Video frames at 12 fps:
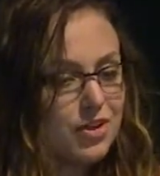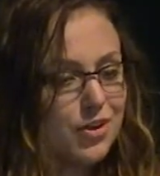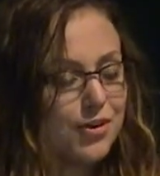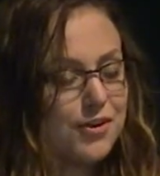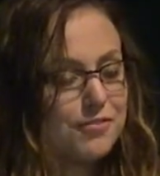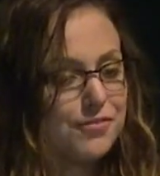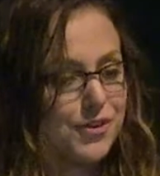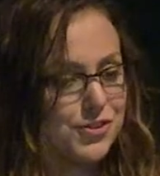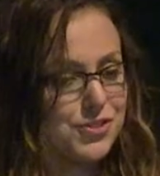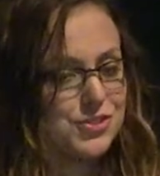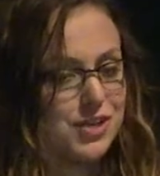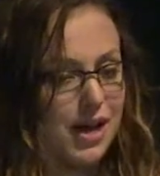her
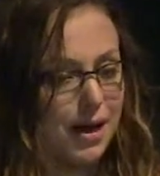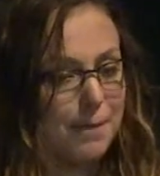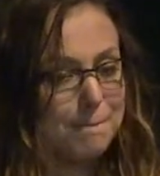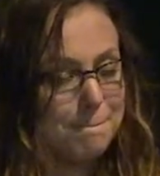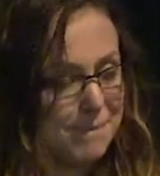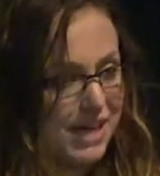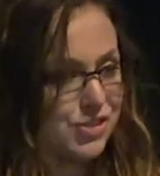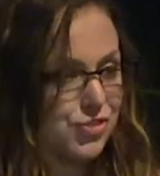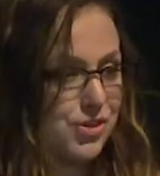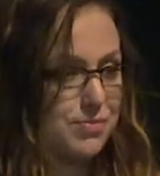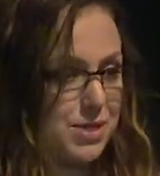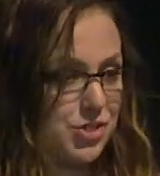first um,
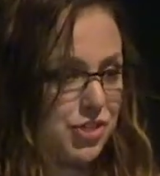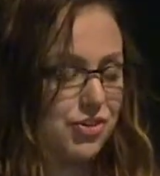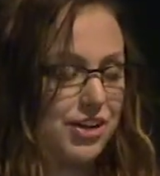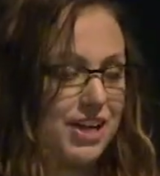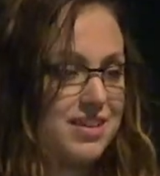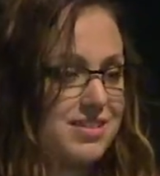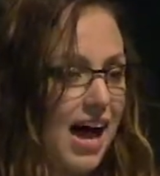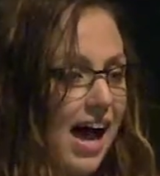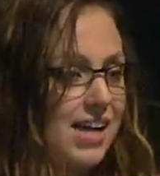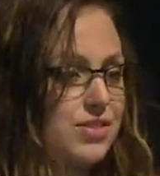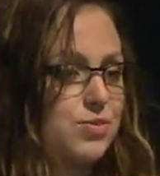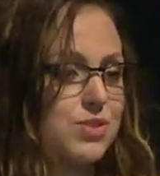manuscript that she created,
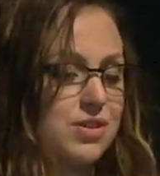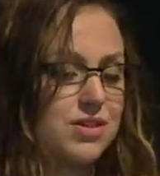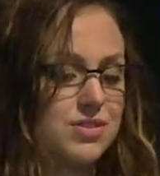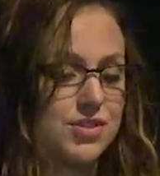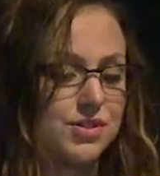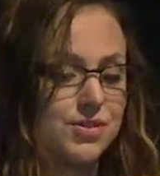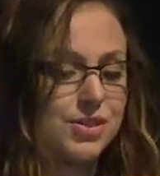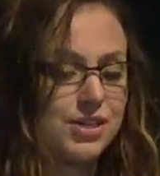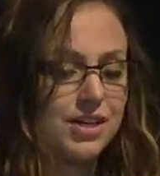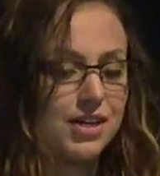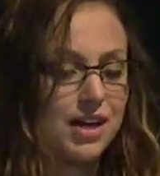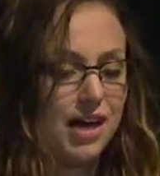Tides, was also
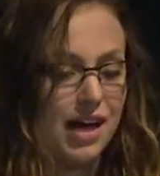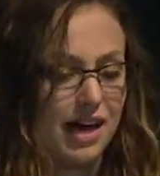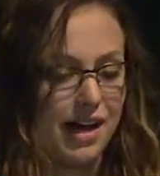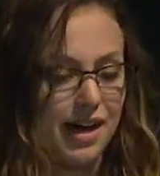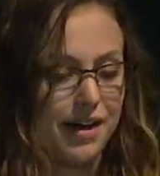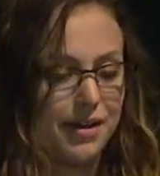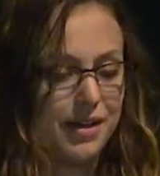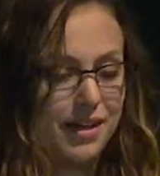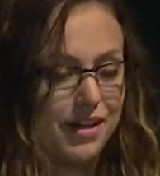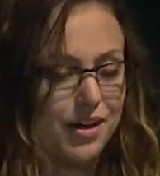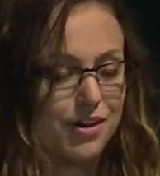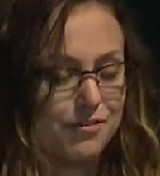uh,
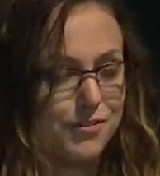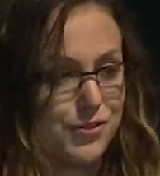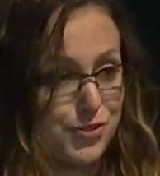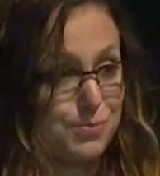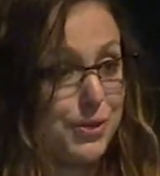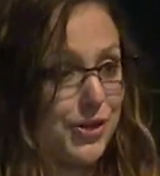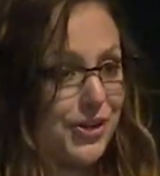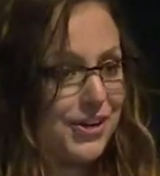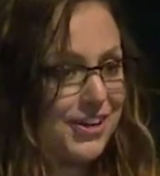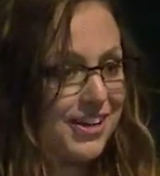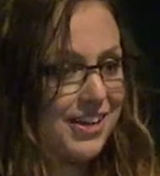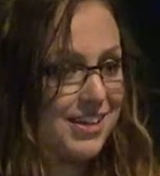her first book